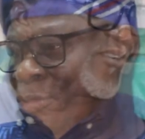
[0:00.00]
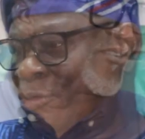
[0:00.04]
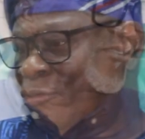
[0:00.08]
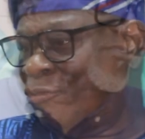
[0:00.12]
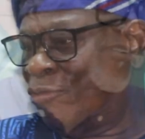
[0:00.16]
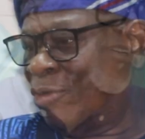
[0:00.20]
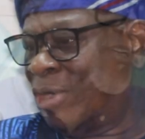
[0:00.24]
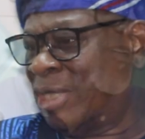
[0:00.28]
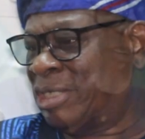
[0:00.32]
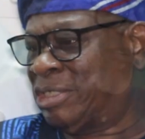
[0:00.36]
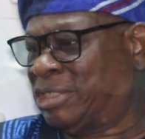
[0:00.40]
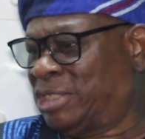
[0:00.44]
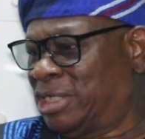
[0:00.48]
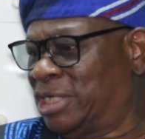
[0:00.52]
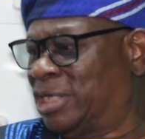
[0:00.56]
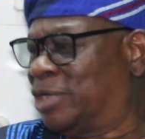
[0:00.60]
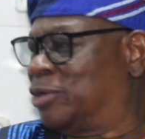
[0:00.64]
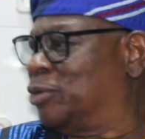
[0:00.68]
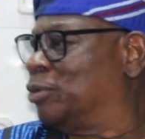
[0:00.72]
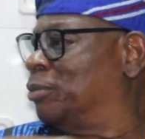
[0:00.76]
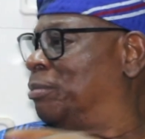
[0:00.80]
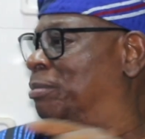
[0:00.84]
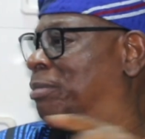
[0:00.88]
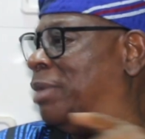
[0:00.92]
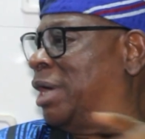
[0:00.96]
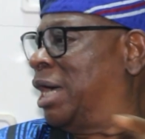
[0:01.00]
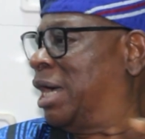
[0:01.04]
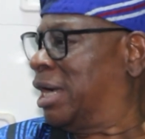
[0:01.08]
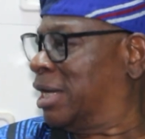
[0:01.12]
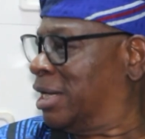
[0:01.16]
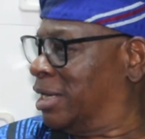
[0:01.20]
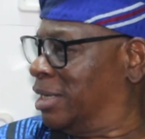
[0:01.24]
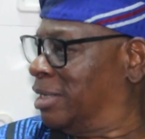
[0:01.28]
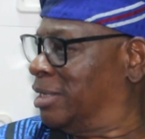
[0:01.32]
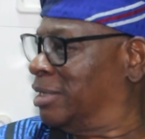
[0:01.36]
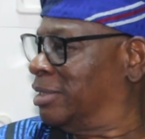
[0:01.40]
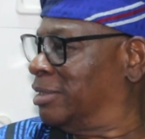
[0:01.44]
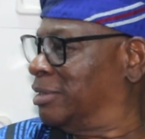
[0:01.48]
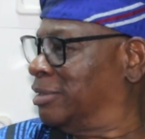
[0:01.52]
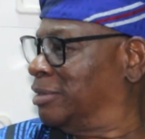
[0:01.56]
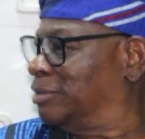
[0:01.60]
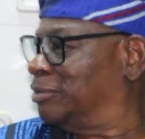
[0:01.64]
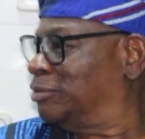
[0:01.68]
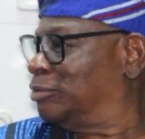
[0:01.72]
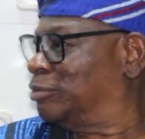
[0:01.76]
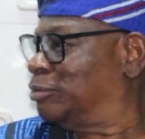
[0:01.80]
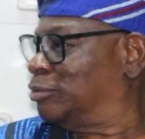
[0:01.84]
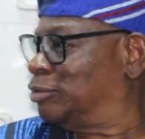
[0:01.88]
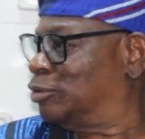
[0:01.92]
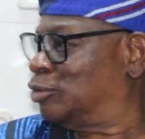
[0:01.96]
Before I take you back
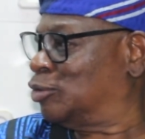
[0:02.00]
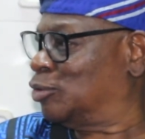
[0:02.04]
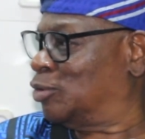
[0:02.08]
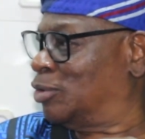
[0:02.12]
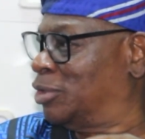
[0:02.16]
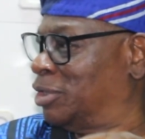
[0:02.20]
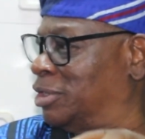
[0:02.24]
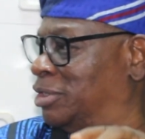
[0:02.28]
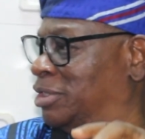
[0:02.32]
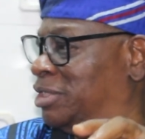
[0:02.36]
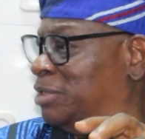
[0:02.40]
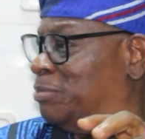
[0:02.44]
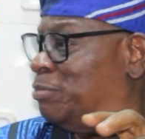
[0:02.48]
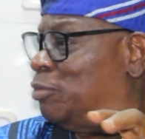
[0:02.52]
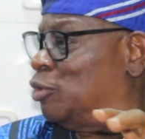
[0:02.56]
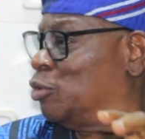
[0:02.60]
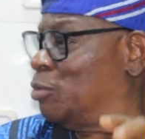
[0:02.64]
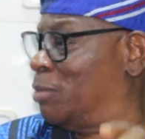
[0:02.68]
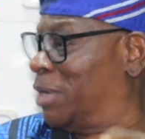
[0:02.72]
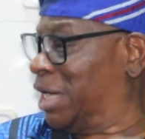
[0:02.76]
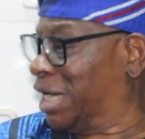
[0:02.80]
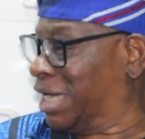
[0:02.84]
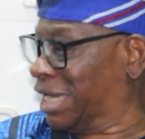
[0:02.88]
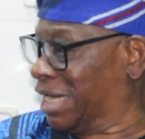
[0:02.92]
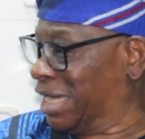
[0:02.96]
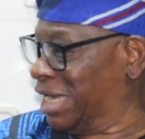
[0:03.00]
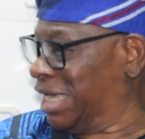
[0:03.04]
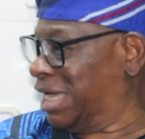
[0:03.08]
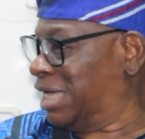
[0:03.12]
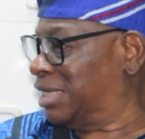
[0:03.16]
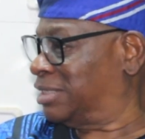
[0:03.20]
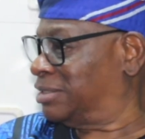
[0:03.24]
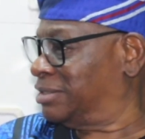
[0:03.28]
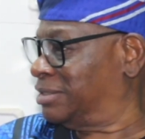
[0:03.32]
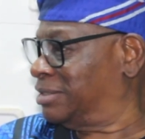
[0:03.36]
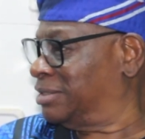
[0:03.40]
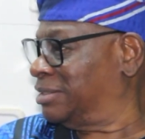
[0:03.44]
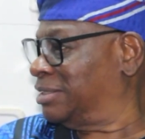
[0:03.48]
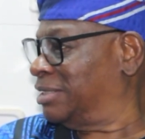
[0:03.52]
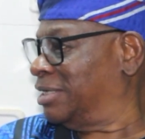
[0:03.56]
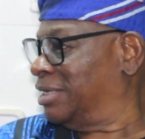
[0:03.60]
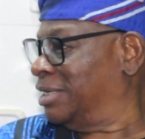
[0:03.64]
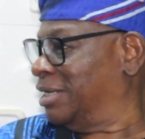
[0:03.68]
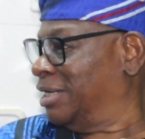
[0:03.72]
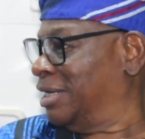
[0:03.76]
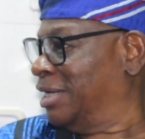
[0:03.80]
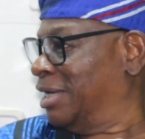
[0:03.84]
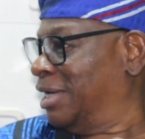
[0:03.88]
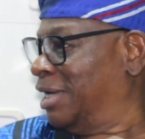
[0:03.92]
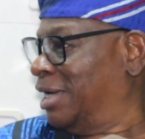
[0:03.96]
to the diploma class,
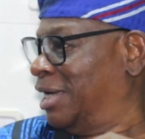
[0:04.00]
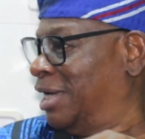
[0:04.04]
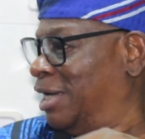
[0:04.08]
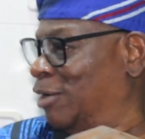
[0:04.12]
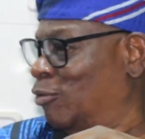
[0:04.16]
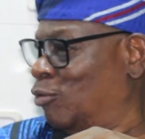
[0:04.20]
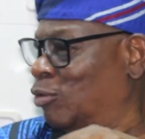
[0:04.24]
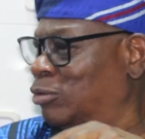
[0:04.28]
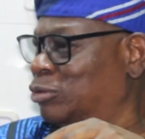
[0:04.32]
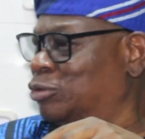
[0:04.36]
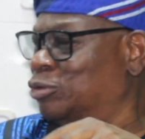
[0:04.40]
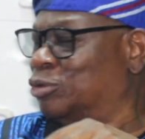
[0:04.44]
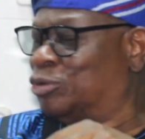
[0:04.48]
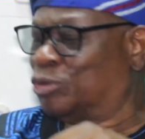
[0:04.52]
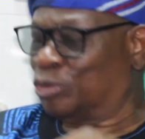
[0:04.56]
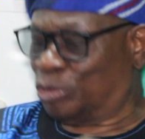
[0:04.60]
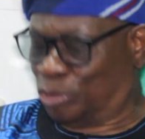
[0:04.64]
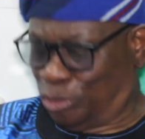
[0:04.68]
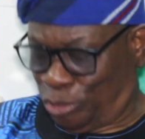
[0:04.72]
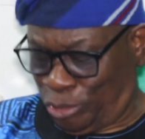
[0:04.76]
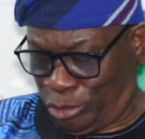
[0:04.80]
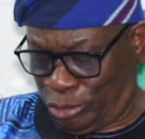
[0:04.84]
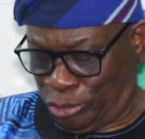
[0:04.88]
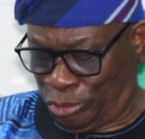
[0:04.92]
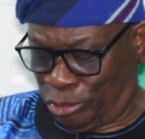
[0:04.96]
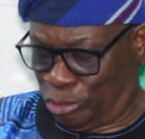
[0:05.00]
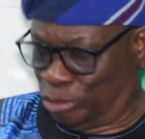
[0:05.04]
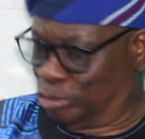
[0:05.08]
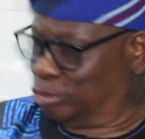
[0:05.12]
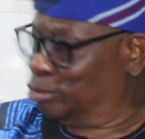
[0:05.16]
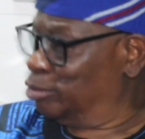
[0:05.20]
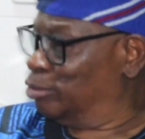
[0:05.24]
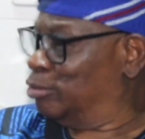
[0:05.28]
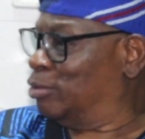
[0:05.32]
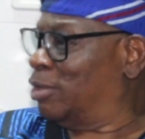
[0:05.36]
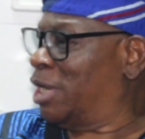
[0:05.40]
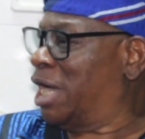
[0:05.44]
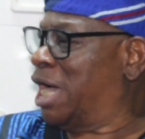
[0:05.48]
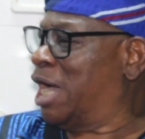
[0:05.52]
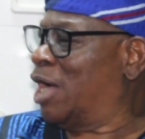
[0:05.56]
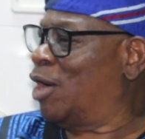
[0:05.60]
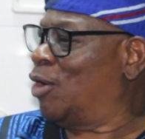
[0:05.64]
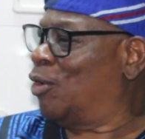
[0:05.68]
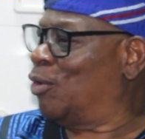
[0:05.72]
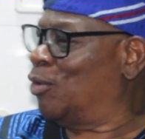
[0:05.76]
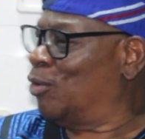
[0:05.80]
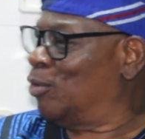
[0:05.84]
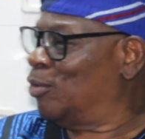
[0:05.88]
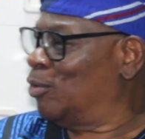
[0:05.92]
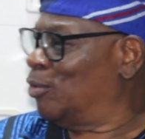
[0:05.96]
I want you to talk to
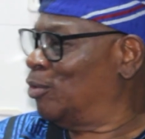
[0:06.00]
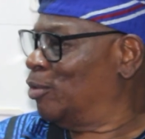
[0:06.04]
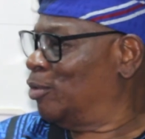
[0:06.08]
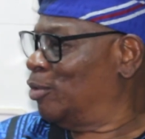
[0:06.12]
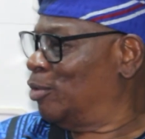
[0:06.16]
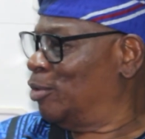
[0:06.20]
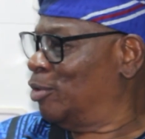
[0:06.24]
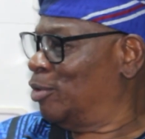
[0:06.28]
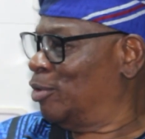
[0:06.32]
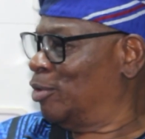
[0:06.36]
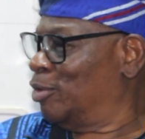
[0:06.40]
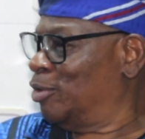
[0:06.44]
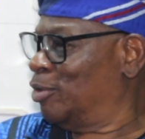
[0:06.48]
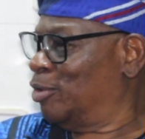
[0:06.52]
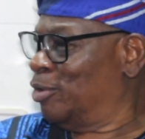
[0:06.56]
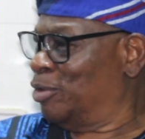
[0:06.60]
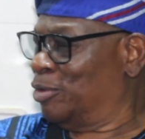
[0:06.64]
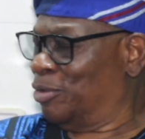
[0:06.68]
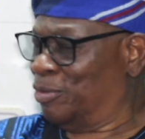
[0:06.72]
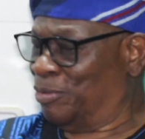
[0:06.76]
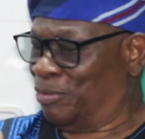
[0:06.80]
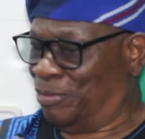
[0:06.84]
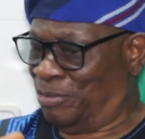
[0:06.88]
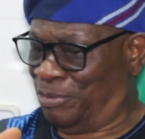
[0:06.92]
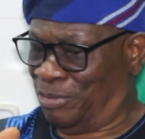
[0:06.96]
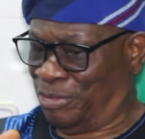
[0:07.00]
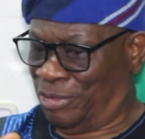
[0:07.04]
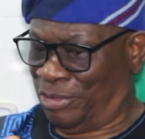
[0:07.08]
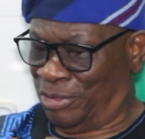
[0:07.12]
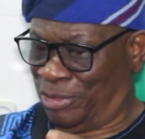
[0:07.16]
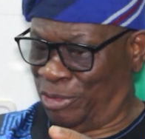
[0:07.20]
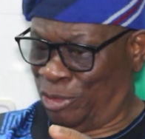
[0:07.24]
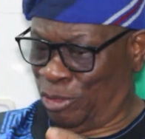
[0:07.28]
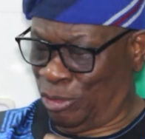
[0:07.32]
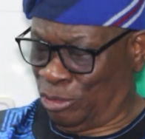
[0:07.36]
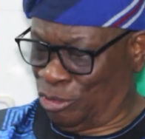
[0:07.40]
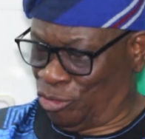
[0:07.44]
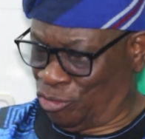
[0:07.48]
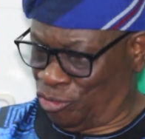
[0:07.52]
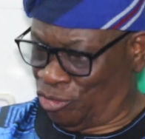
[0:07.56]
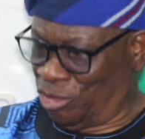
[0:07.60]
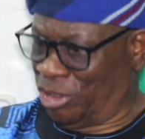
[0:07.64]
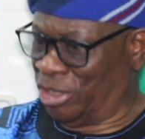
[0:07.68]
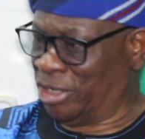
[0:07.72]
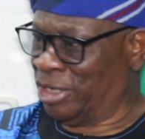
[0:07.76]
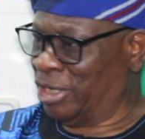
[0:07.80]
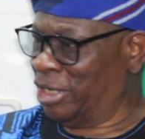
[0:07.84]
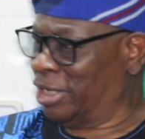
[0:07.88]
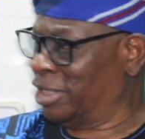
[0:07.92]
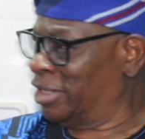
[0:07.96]
how your
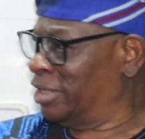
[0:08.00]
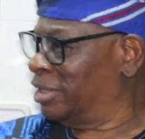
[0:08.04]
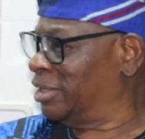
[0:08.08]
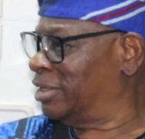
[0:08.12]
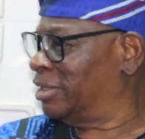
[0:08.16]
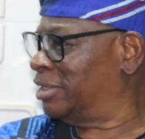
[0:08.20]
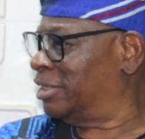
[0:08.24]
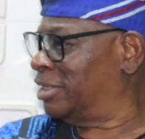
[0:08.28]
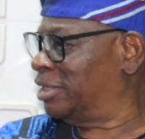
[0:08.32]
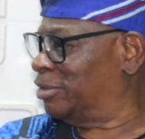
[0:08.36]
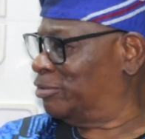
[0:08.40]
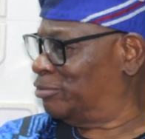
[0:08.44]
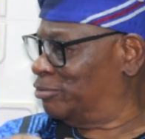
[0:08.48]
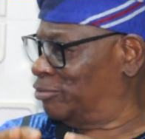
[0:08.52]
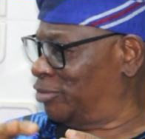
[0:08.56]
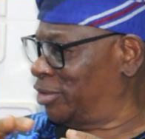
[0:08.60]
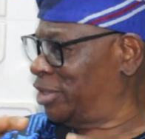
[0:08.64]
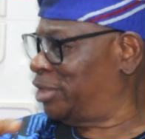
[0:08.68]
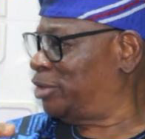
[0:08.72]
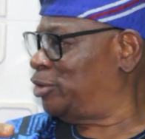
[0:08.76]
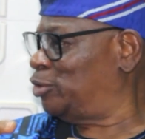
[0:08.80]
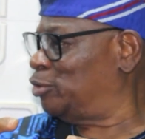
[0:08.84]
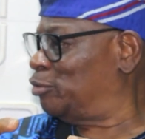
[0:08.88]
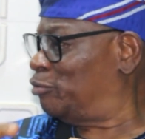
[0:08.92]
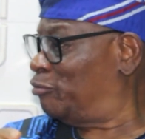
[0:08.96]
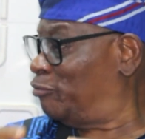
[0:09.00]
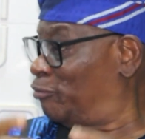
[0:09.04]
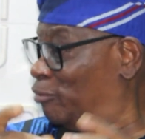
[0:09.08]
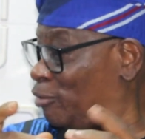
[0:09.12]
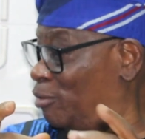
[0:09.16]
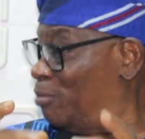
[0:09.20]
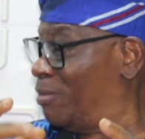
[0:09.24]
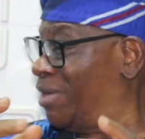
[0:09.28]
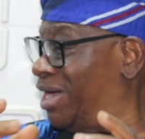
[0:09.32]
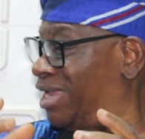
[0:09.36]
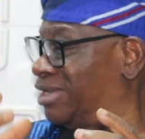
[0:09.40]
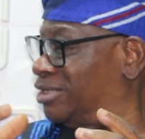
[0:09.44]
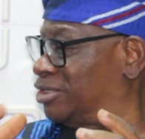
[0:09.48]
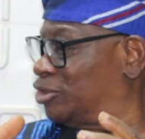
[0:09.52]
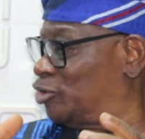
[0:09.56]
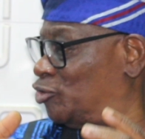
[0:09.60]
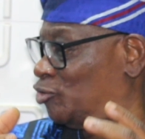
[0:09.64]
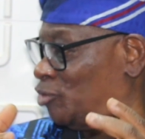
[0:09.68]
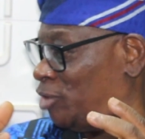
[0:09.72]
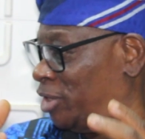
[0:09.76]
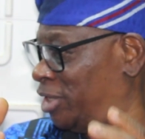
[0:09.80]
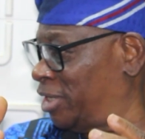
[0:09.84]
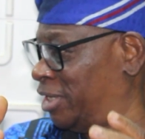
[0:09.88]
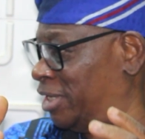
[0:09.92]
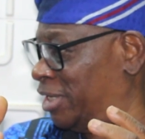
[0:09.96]
training in radio, formal
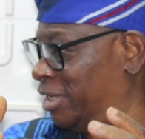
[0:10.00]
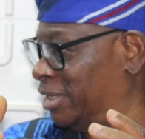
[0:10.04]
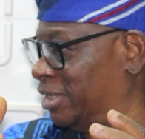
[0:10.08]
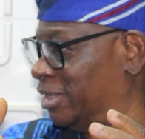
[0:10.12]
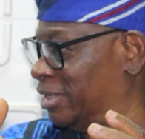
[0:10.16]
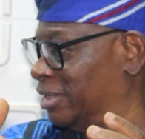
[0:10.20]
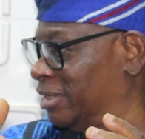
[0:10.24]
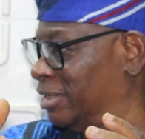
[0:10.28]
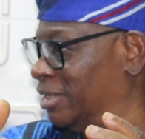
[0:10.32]
training,